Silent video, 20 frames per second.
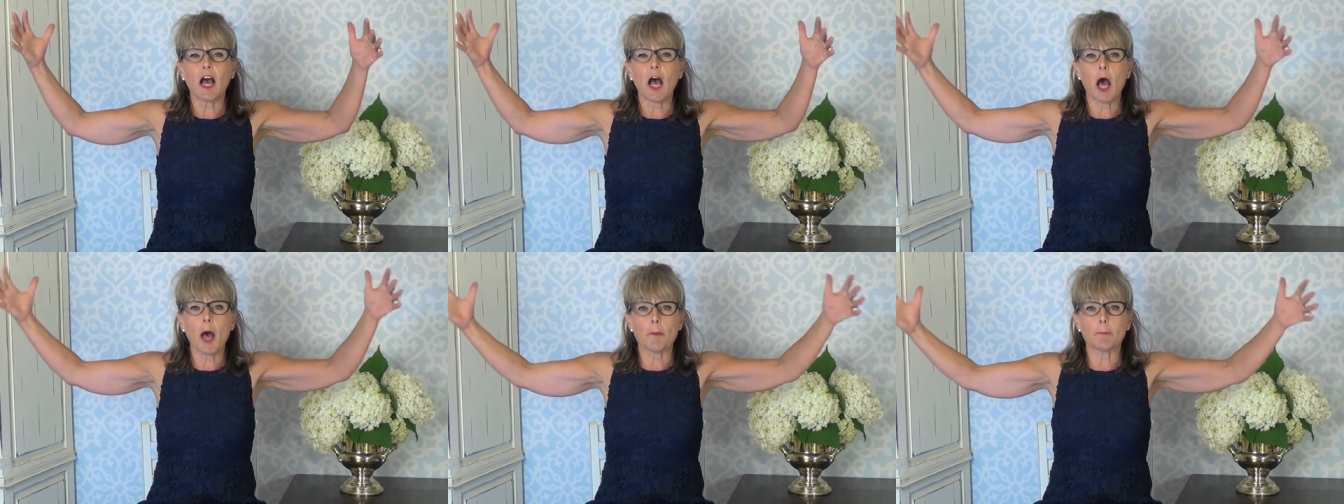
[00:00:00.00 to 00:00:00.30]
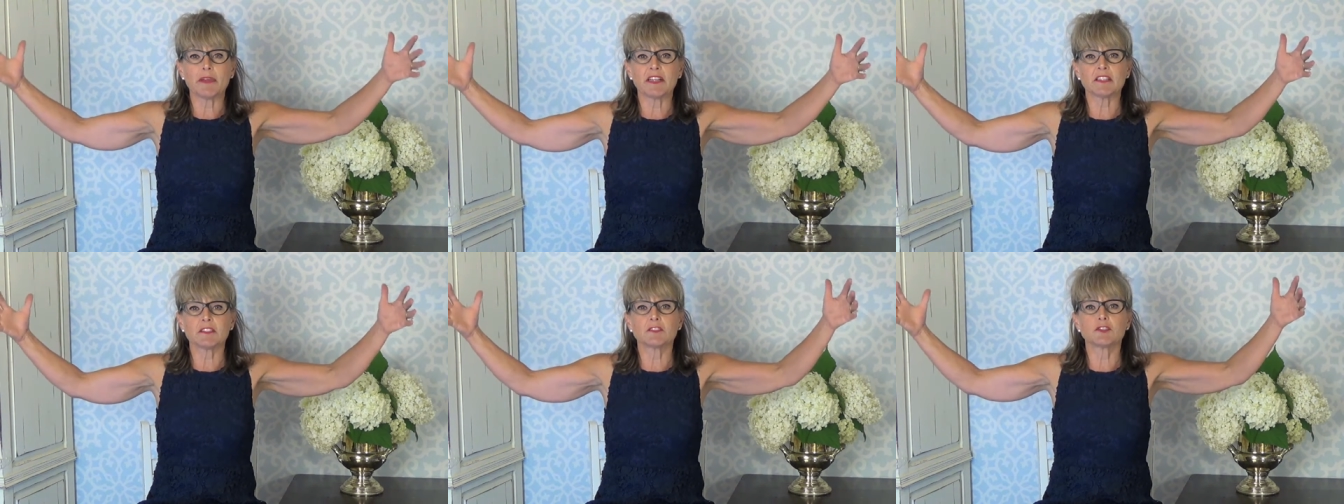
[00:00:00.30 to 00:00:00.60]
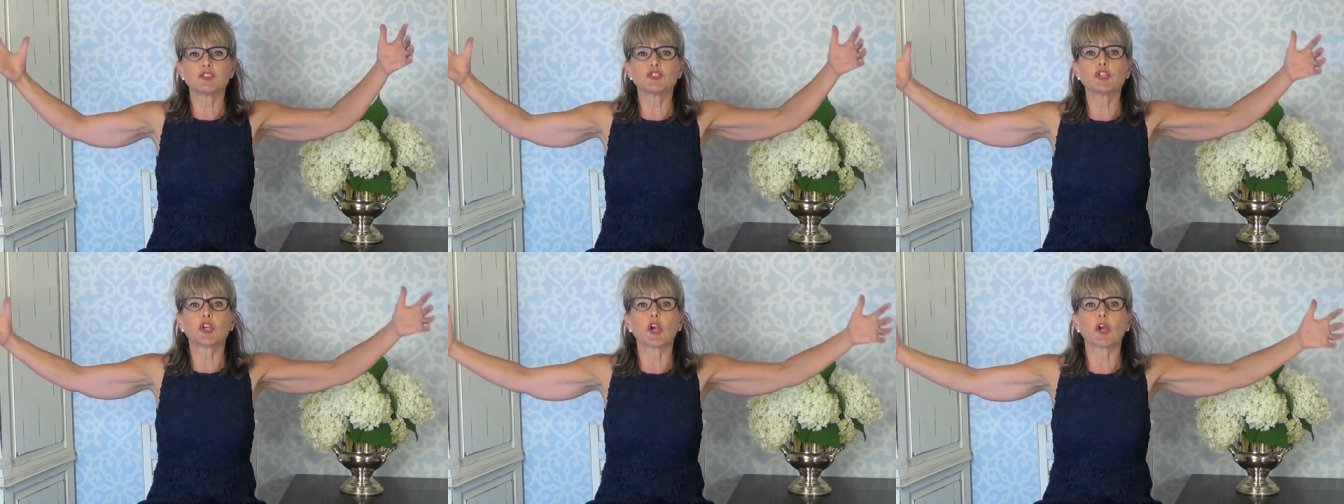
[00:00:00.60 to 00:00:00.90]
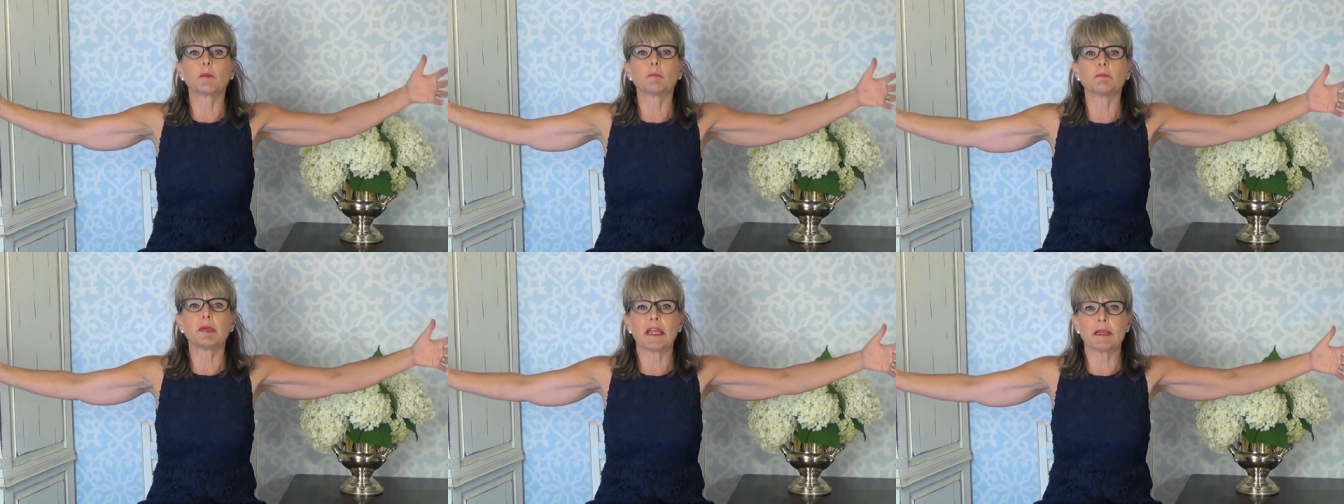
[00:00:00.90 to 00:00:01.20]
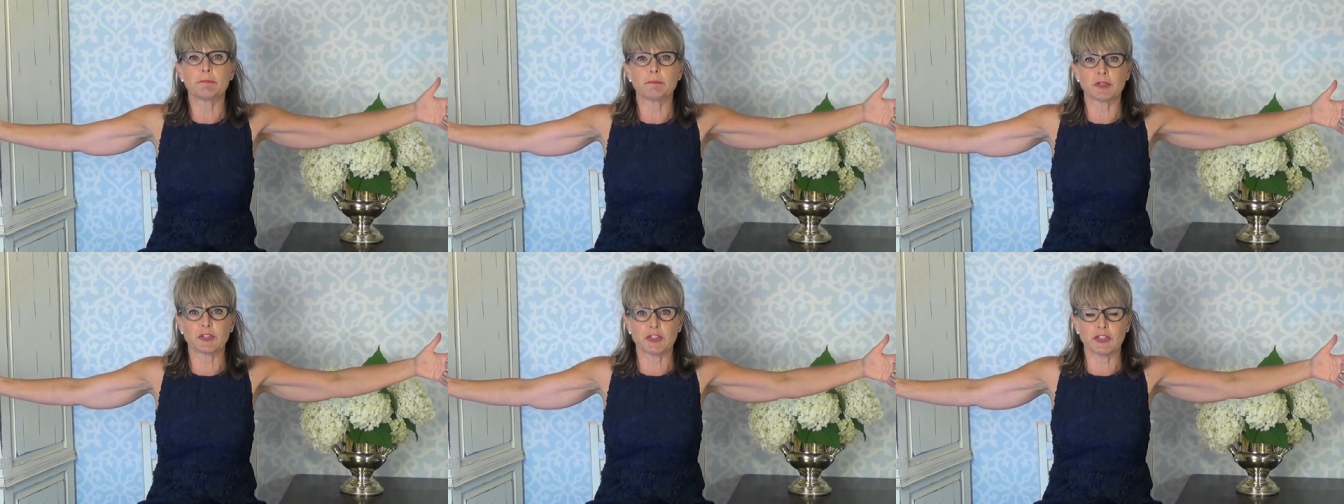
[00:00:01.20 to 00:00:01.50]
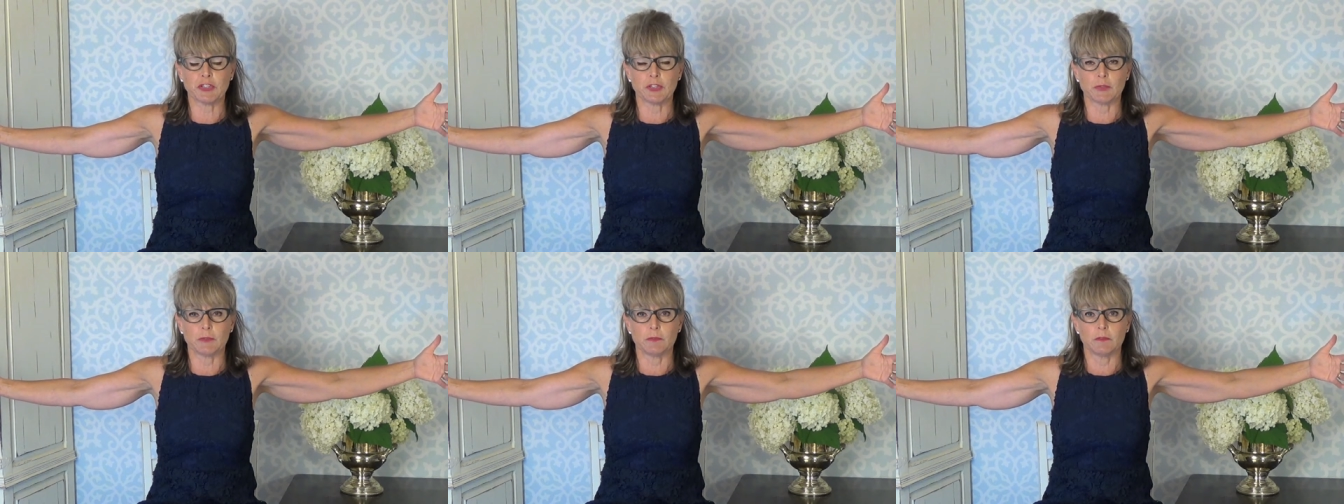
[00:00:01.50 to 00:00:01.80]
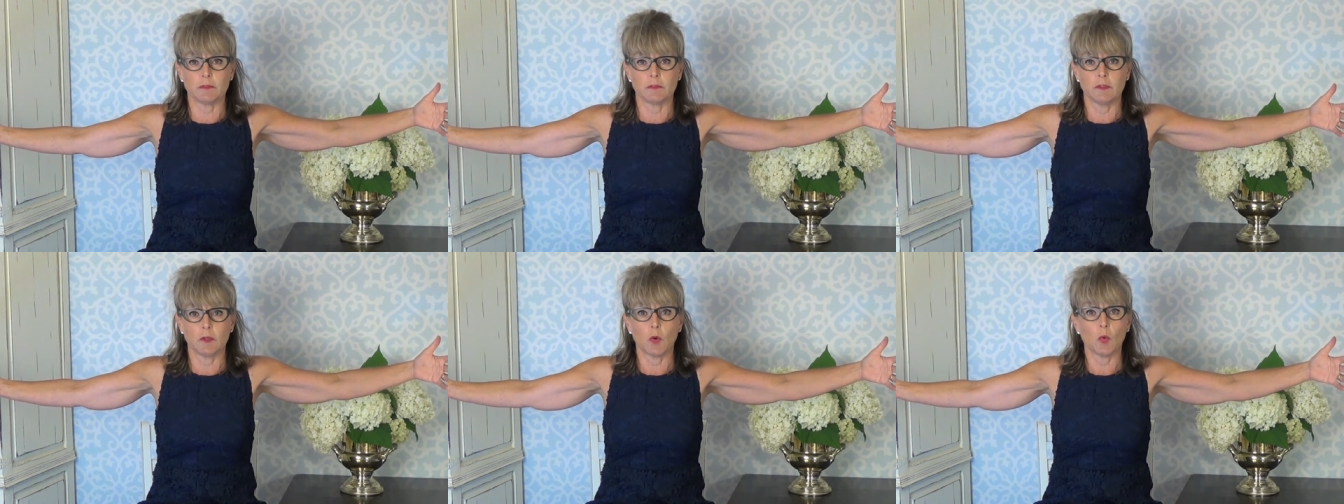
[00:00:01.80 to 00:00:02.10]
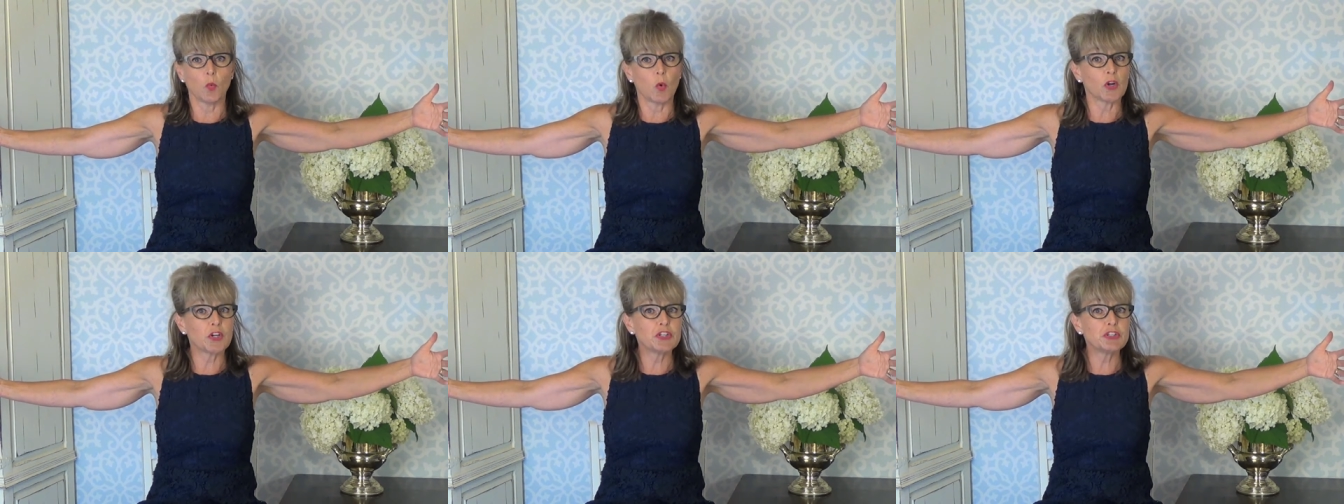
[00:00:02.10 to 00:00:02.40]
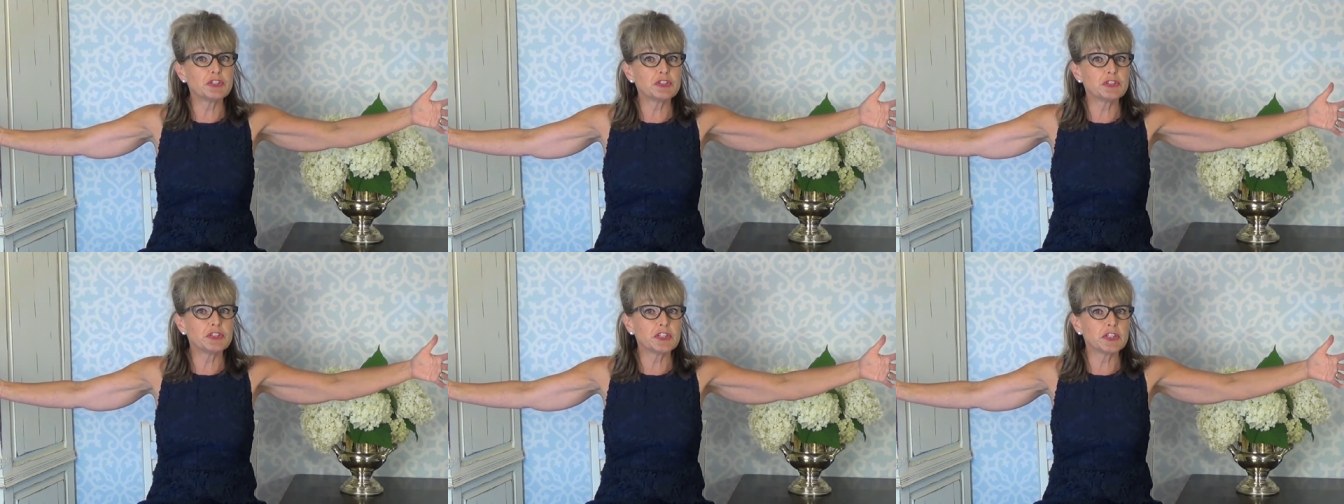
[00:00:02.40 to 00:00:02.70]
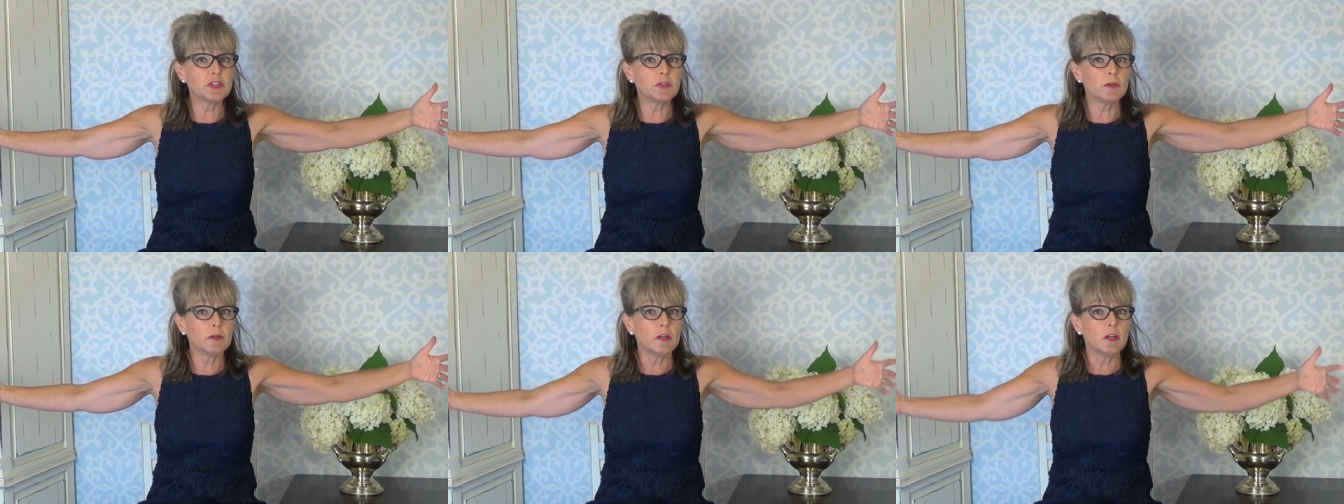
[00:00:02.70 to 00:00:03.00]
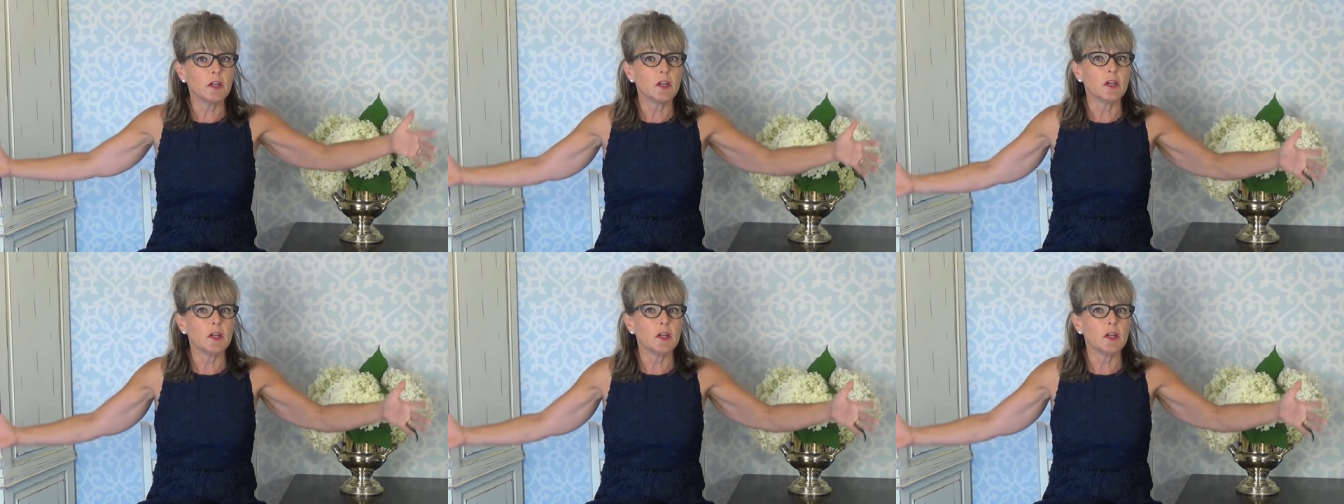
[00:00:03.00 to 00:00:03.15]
ominous term paper due. What did you do?